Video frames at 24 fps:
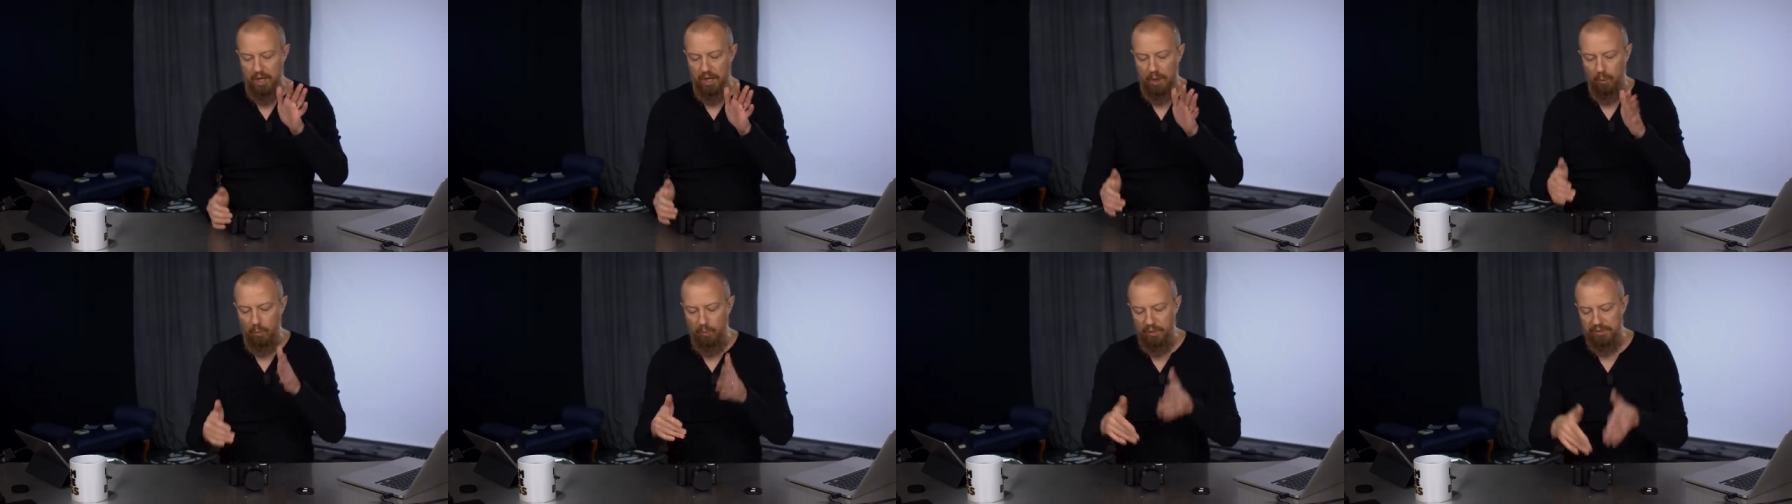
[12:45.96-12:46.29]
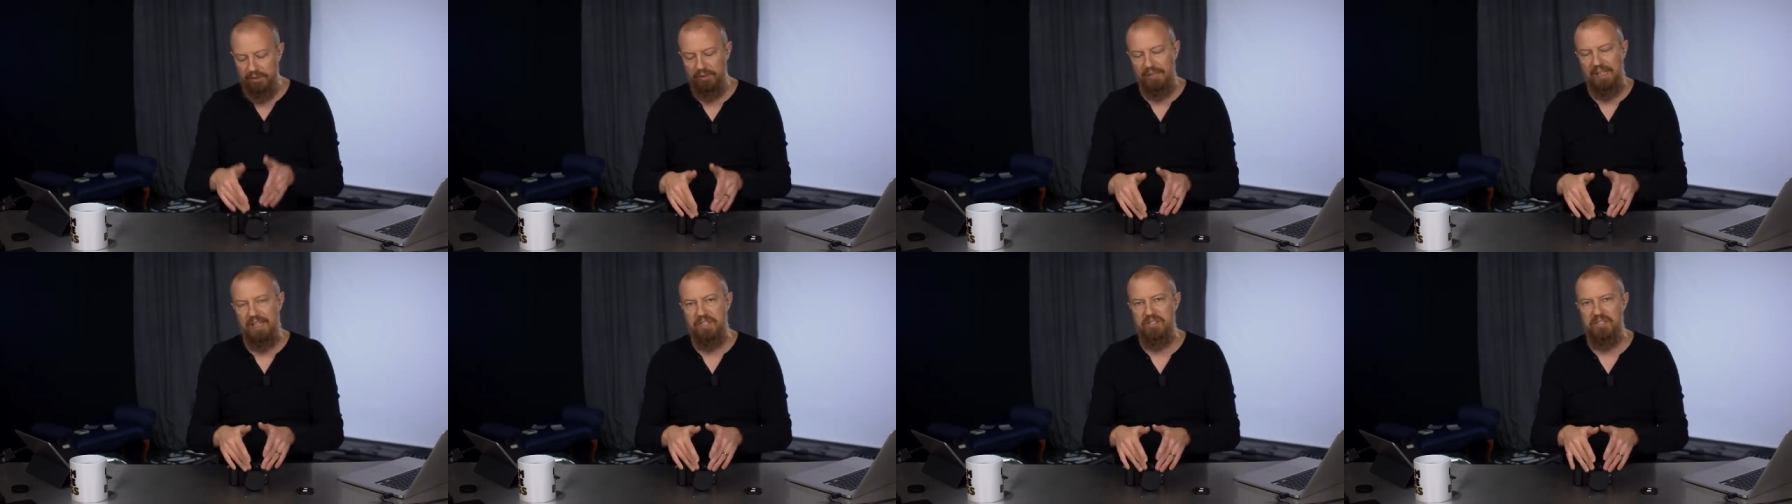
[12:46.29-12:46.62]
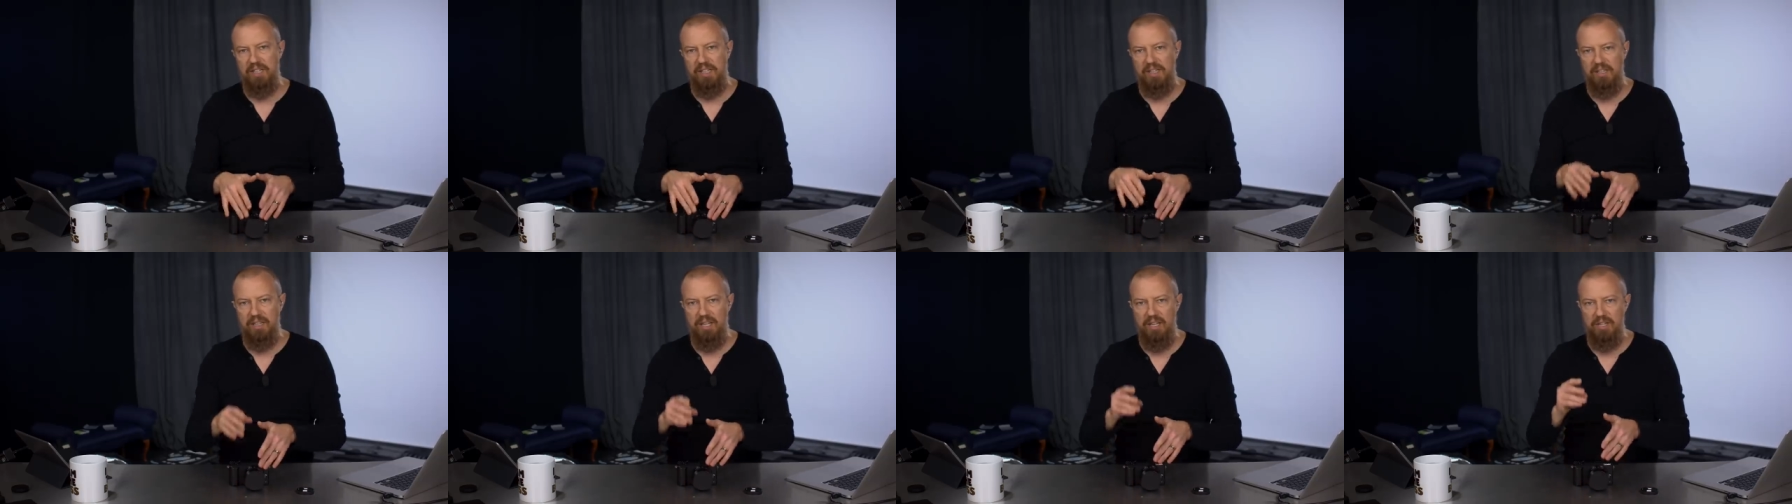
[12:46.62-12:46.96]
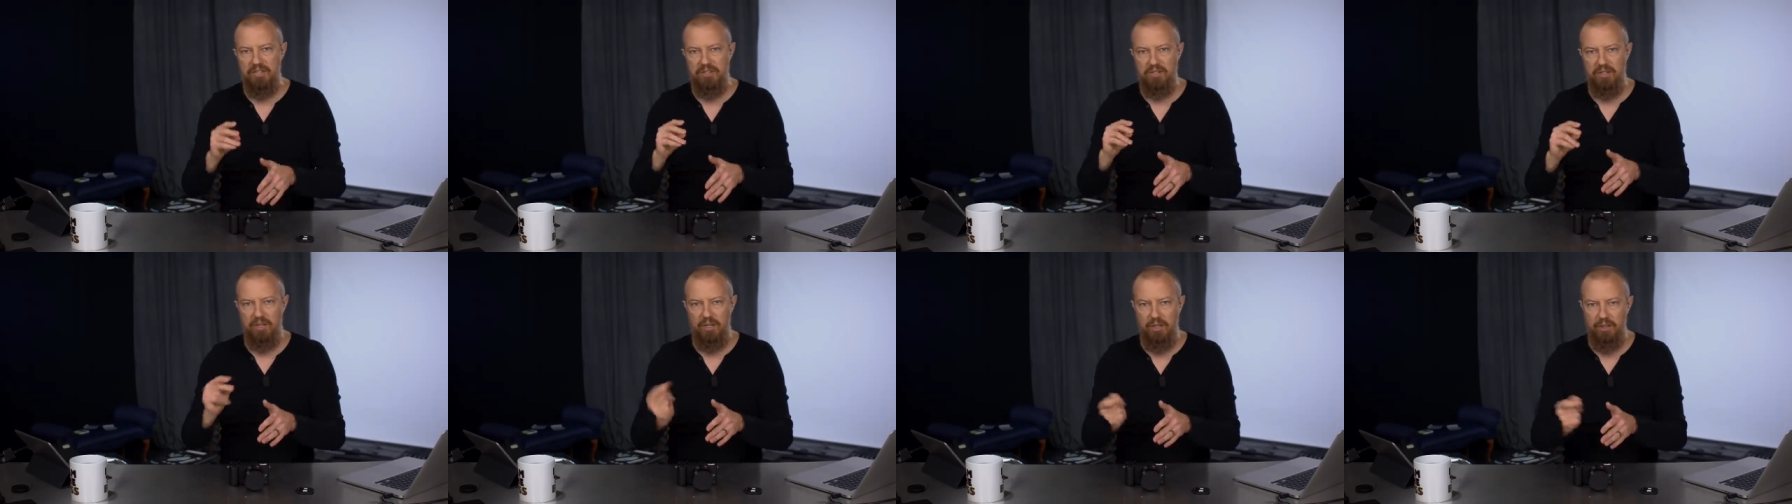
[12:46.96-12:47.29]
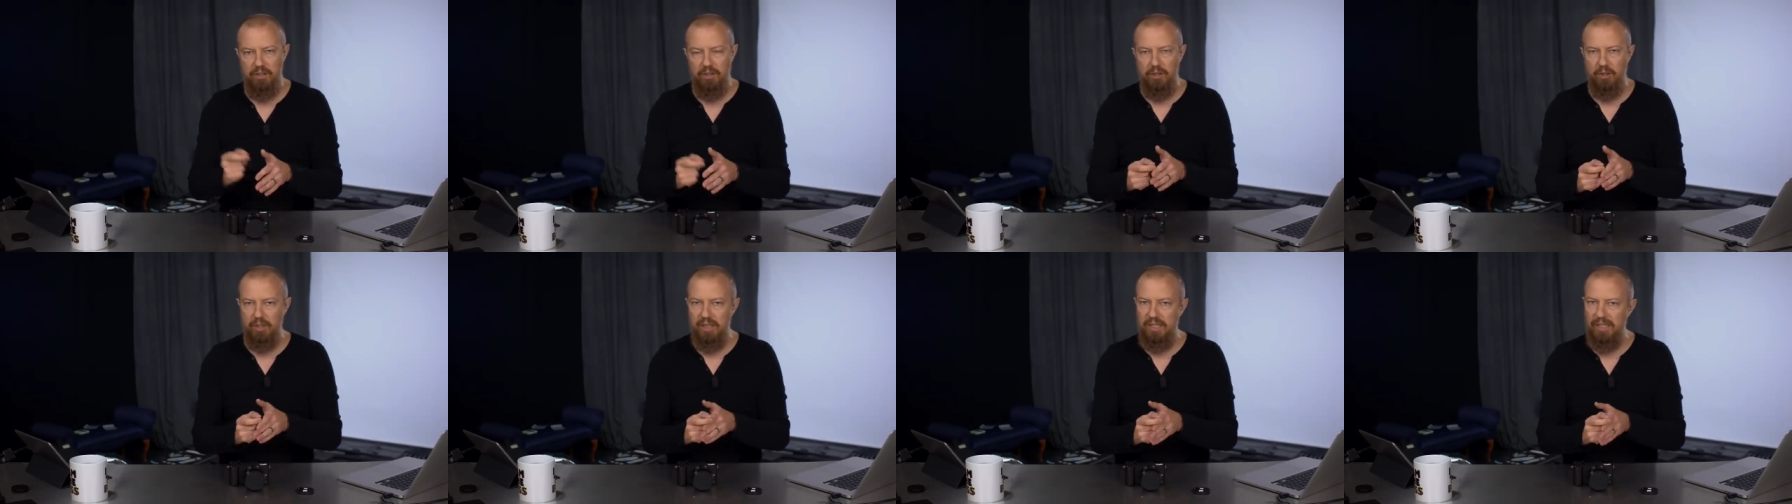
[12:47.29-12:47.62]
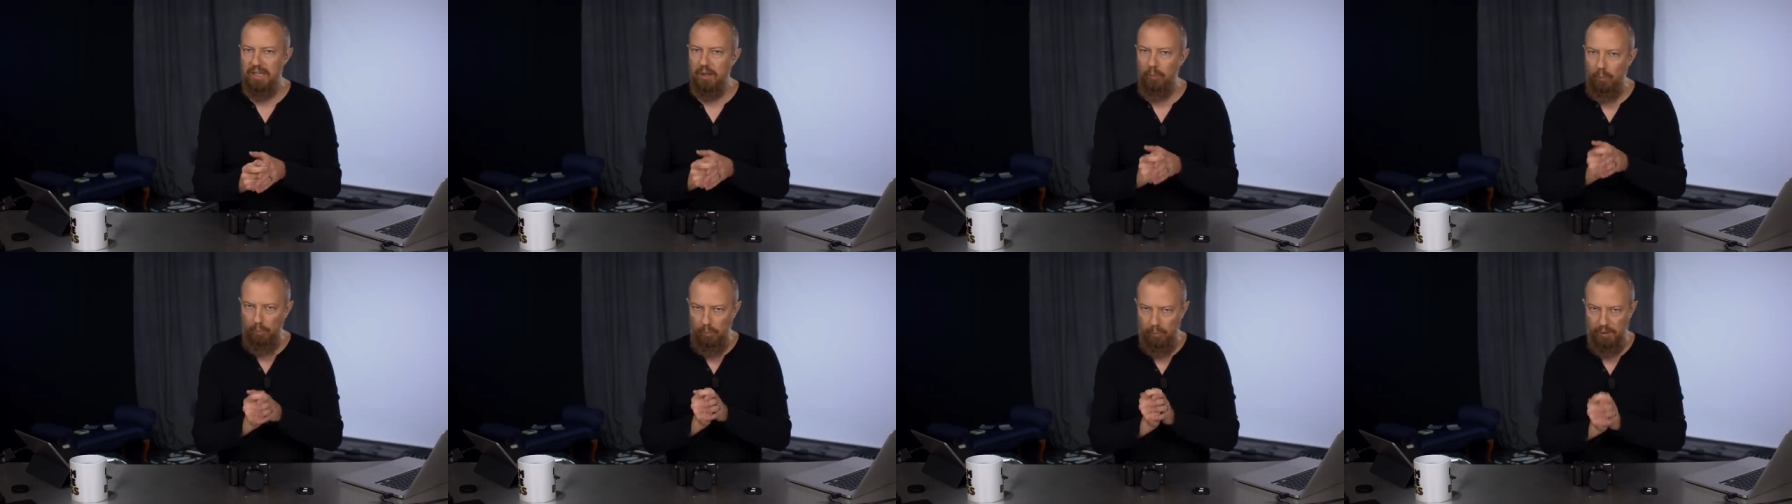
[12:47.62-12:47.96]
With a lens like this, you're going to
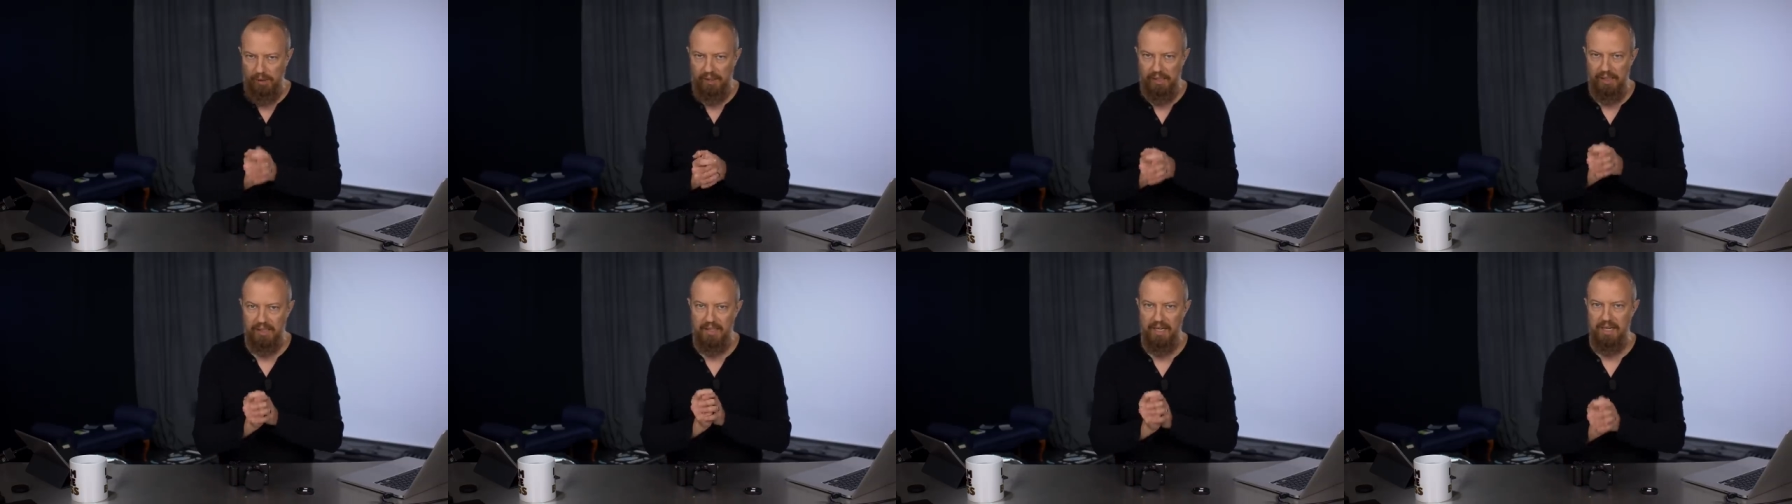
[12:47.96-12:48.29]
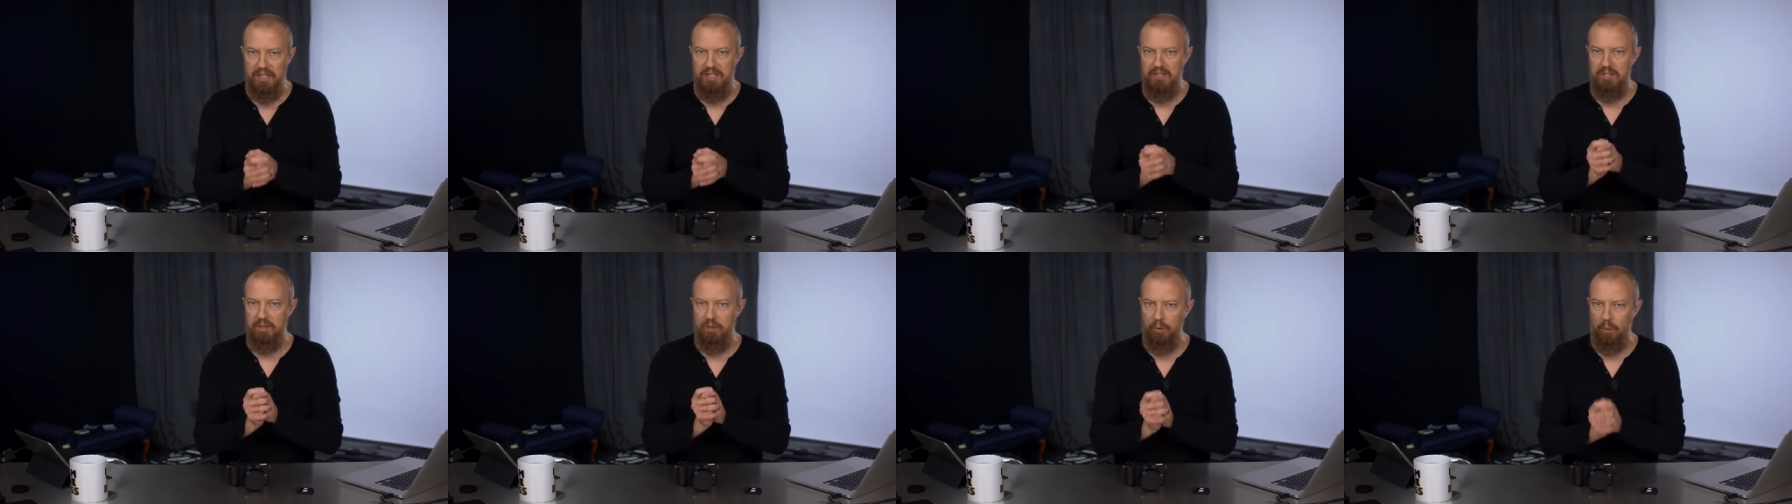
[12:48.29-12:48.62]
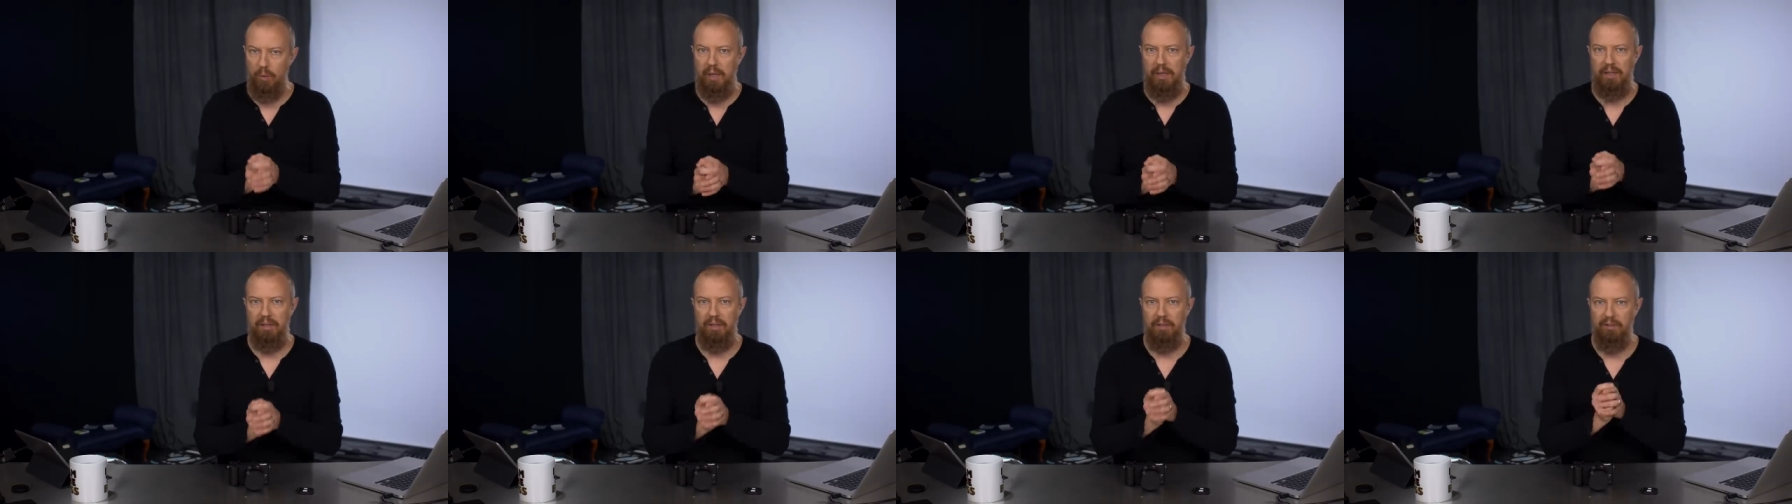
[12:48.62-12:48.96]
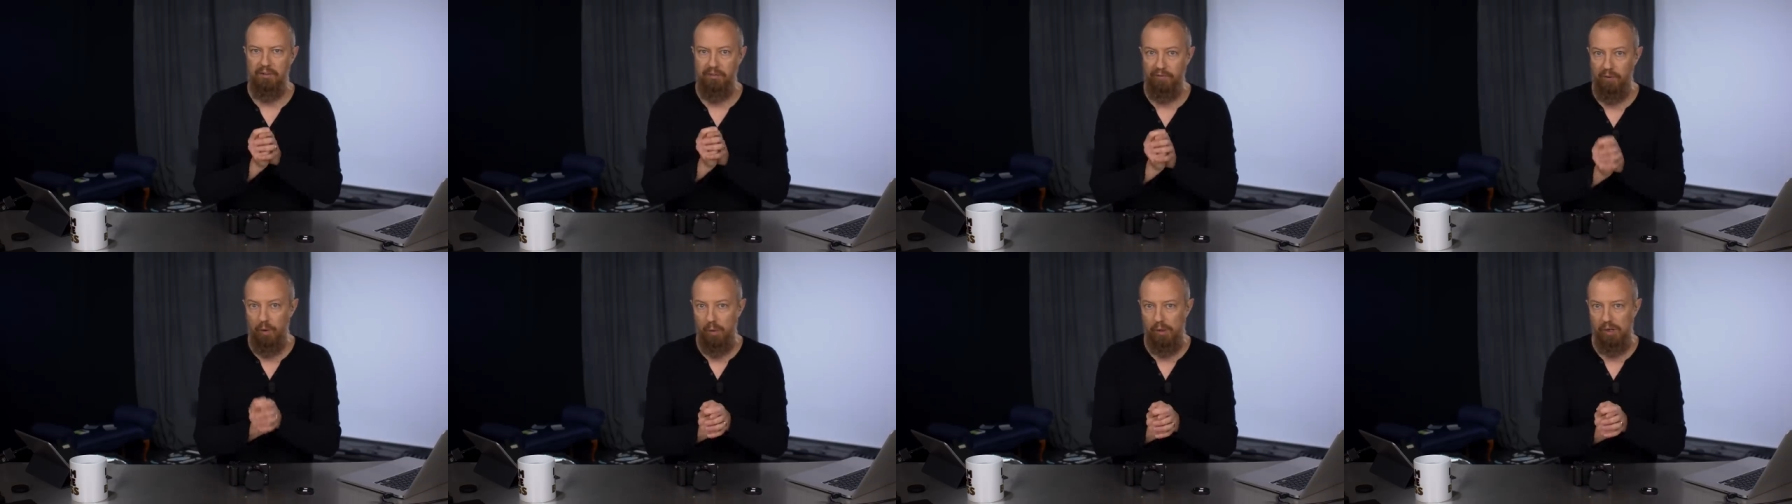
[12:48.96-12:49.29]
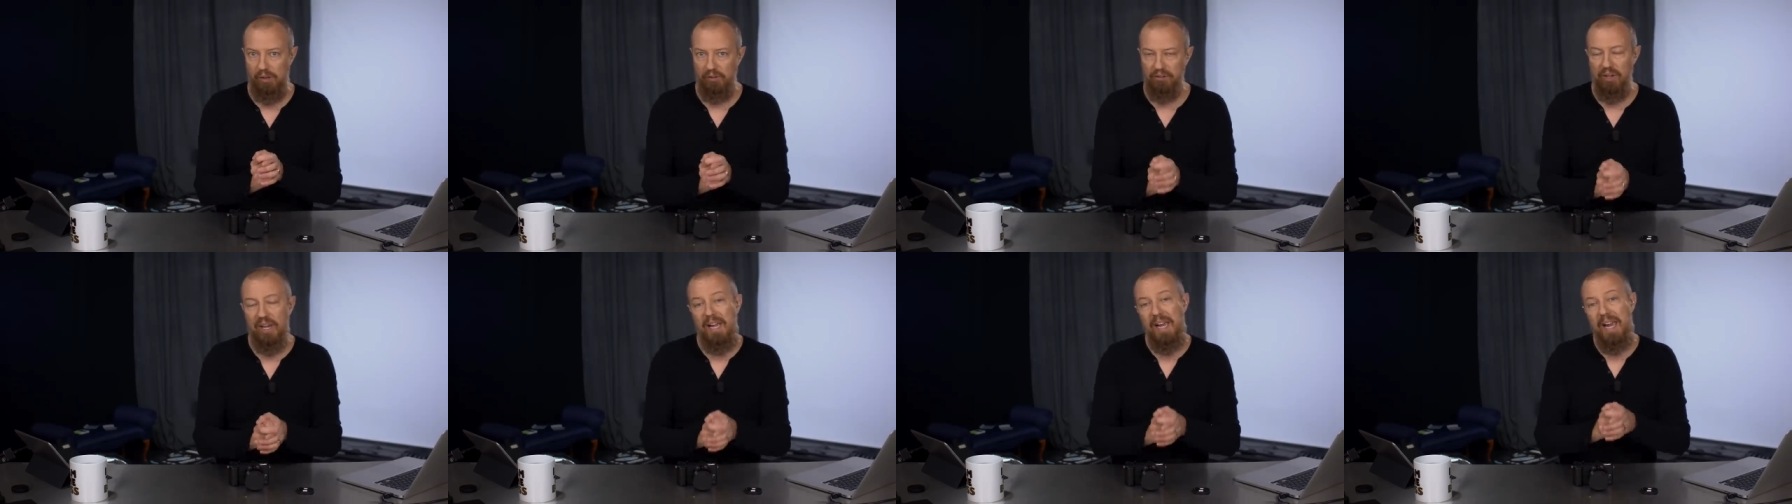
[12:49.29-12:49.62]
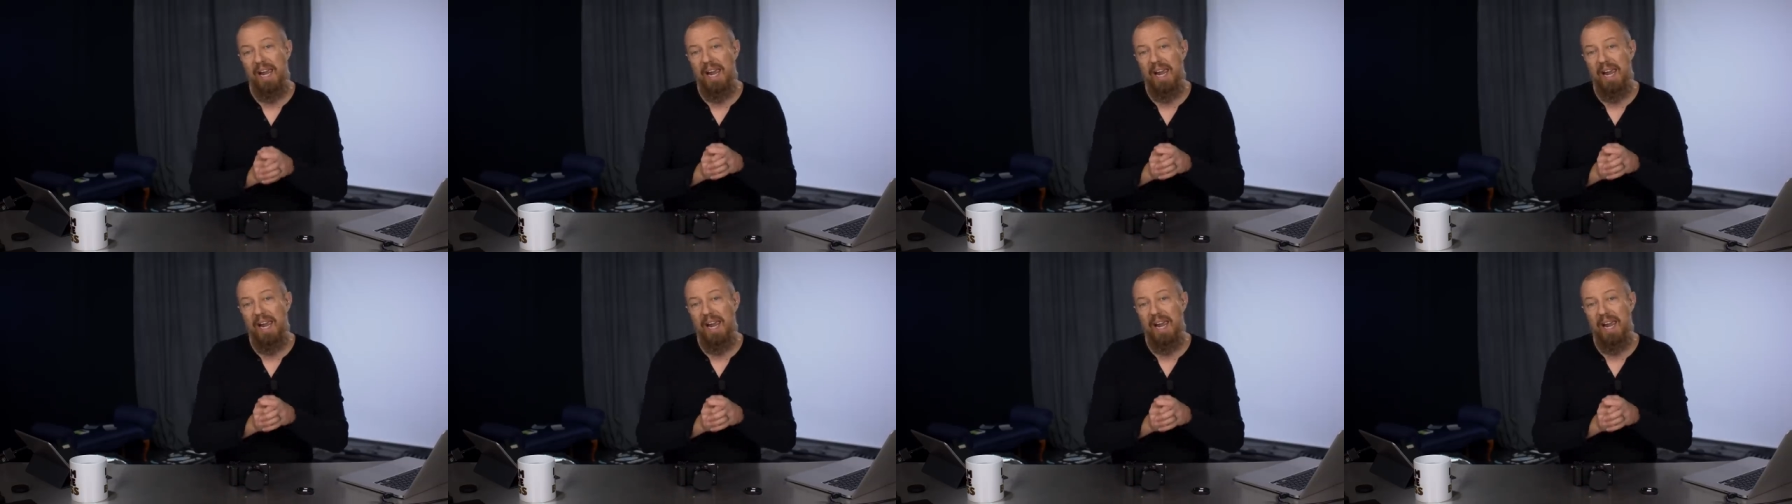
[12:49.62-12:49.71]
get really nice, quick focus.